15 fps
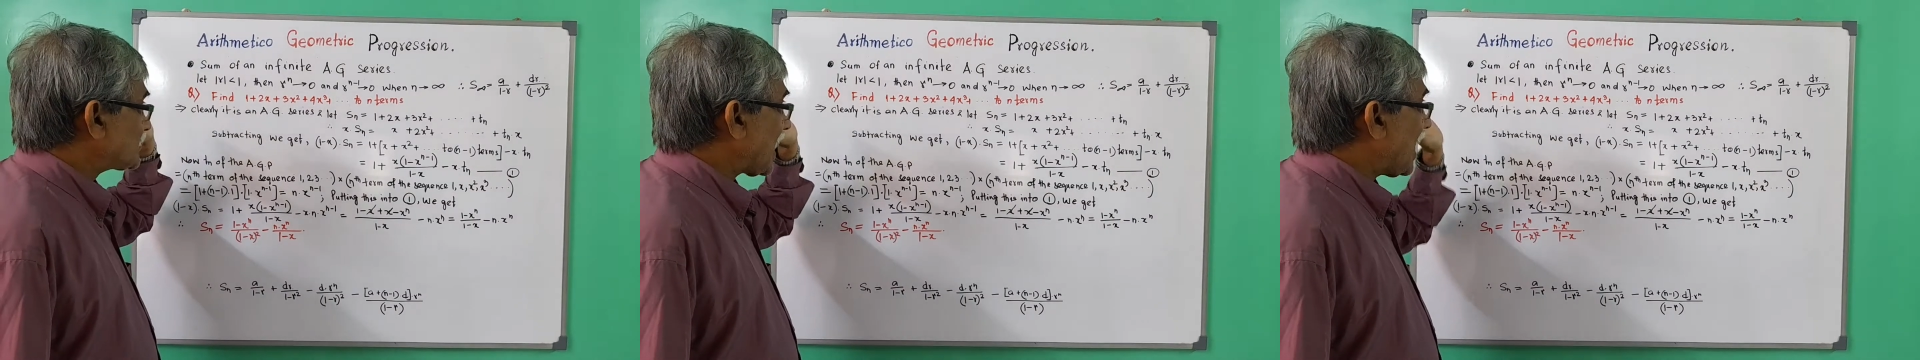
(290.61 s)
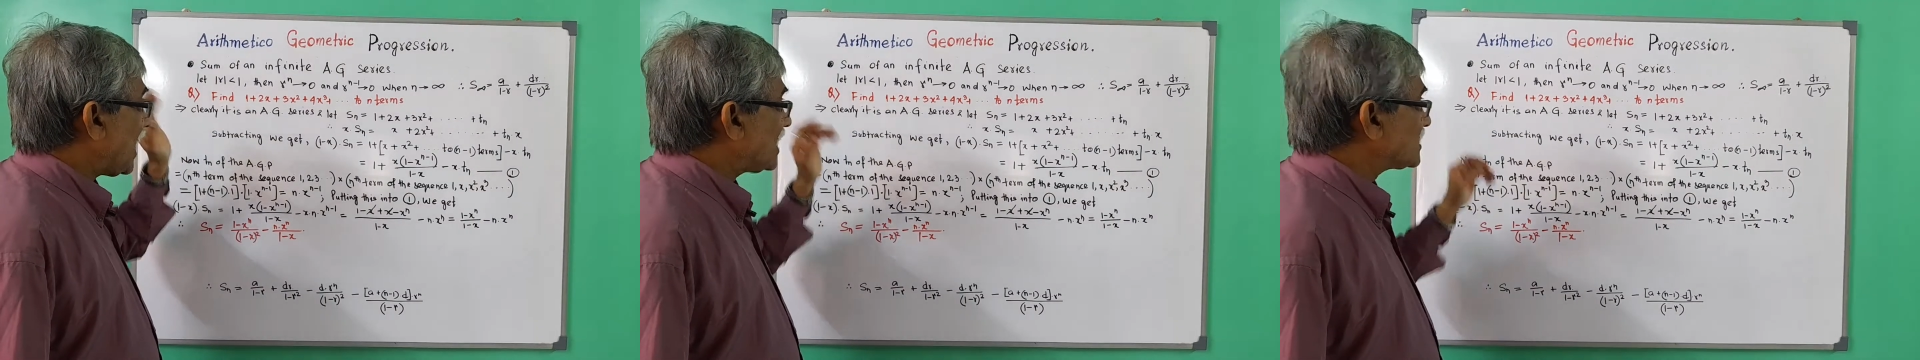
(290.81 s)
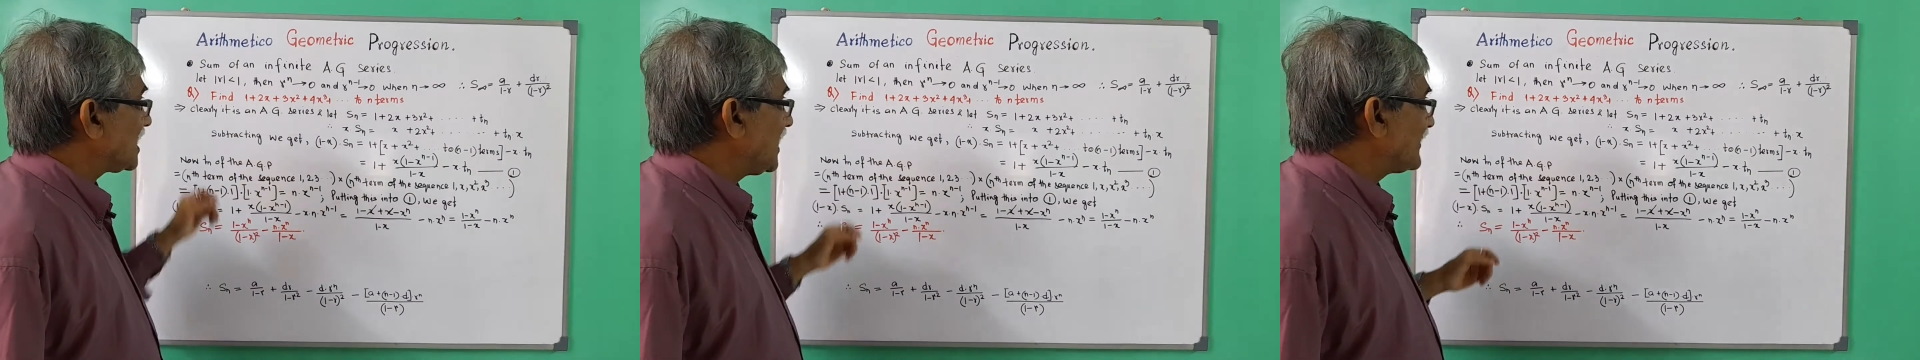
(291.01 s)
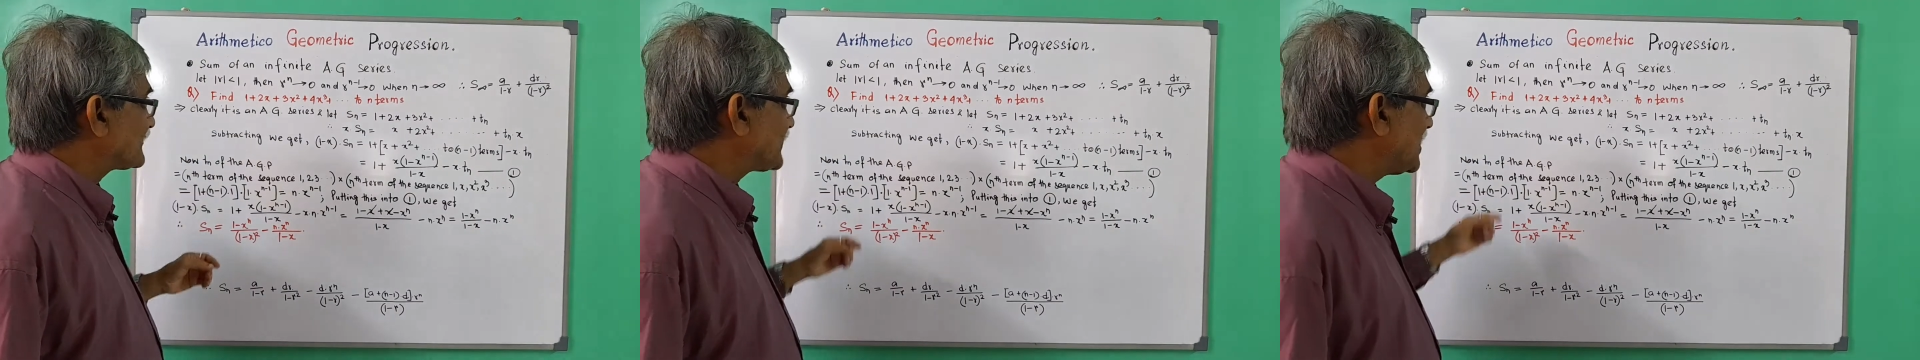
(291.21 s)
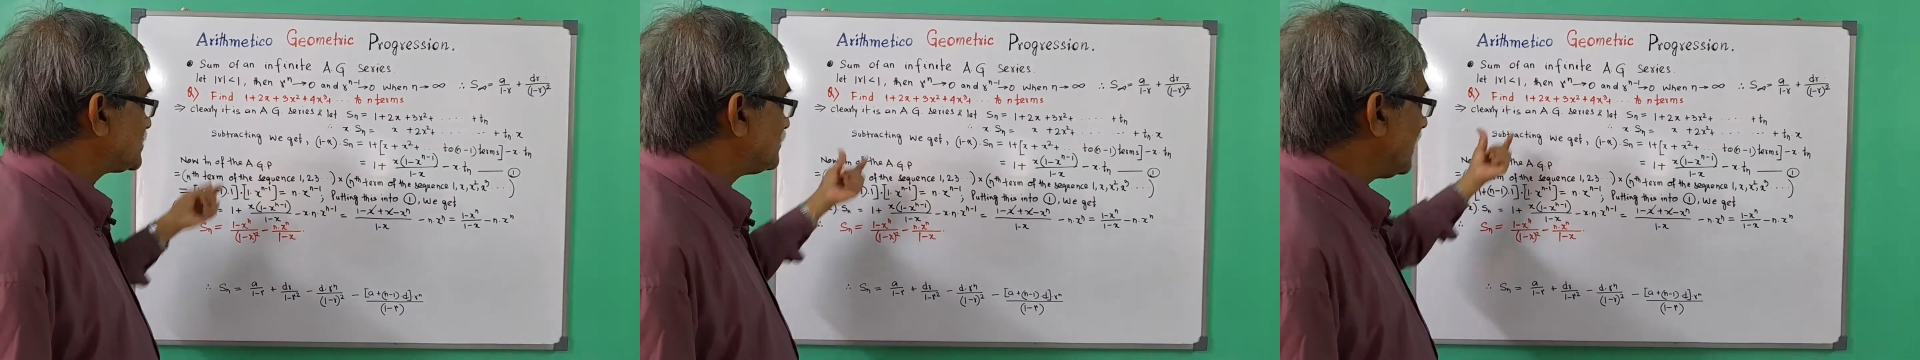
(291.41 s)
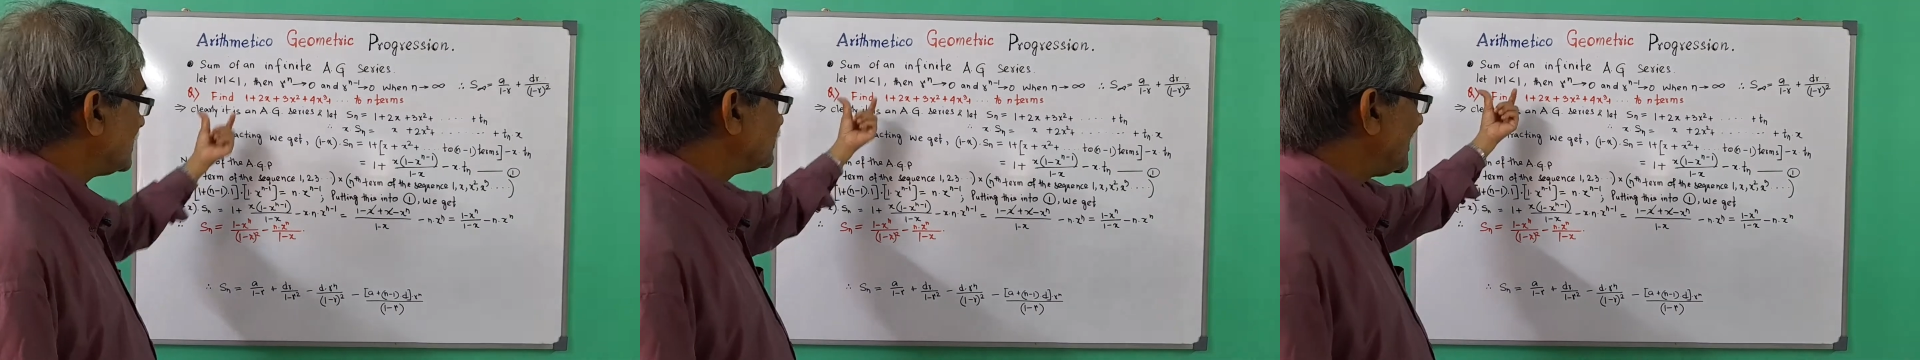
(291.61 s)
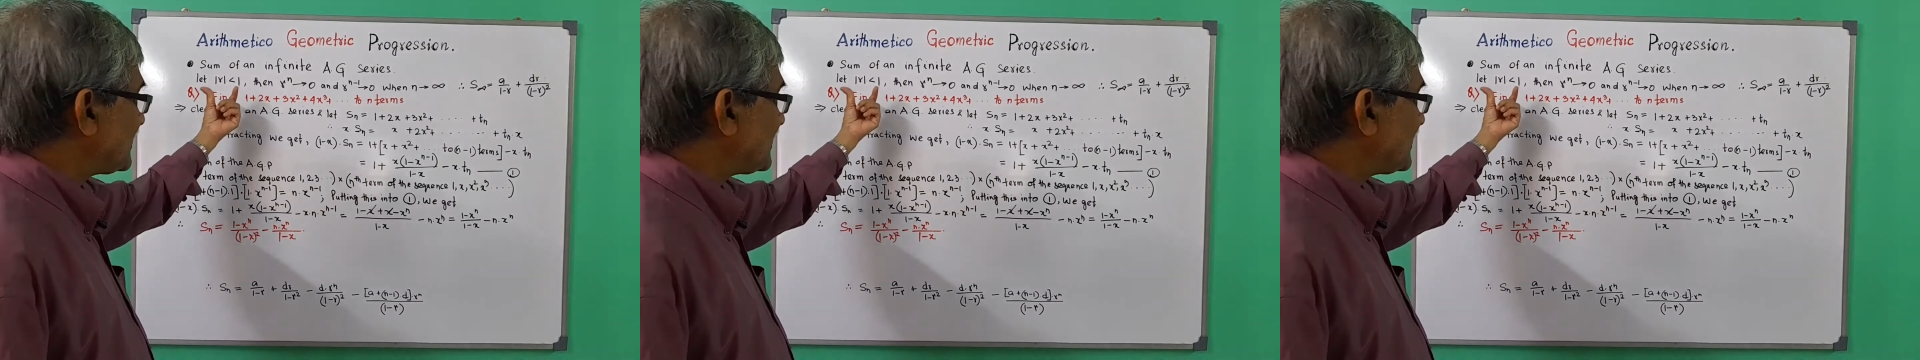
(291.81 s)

R less than 1,